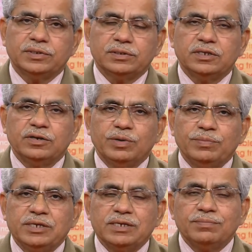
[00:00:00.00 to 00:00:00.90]
There may
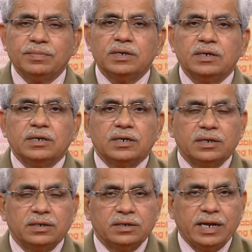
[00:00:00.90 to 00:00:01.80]
be some
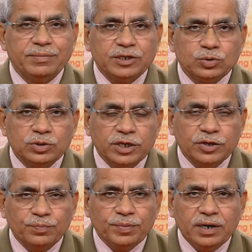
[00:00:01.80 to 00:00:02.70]
damage to the
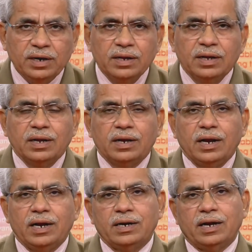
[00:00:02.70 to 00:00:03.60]
equipment,
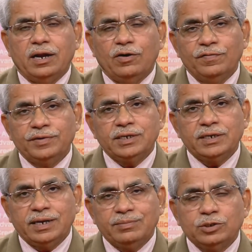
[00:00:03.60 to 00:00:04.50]
and along with the
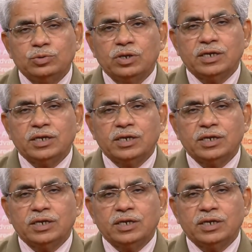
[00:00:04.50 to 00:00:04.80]
damage to the